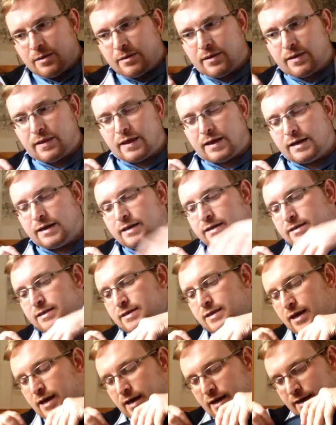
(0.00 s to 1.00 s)
And then
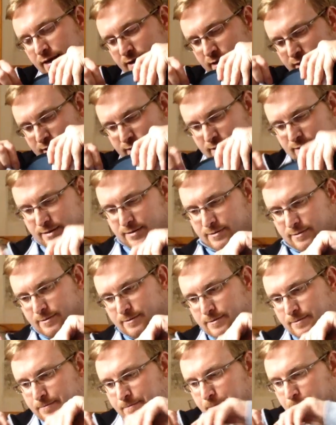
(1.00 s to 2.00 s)
inside
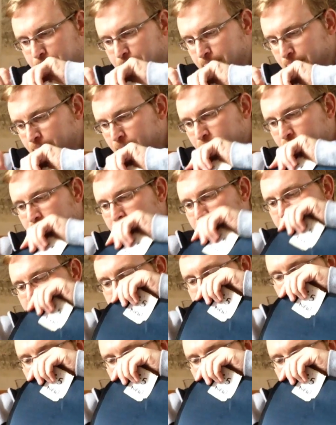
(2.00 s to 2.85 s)
there's